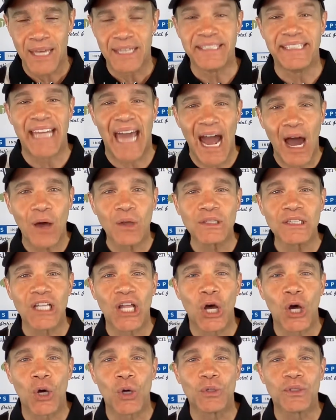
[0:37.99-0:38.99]

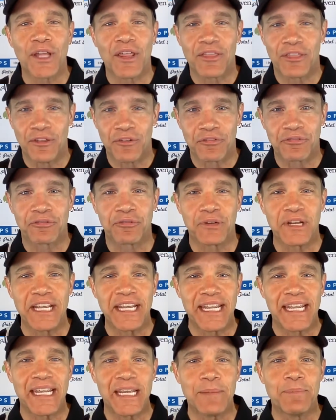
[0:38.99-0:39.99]
Download the
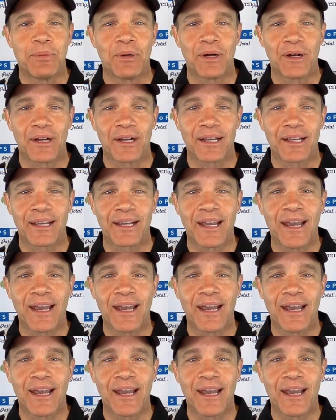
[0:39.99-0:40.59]
free ebook,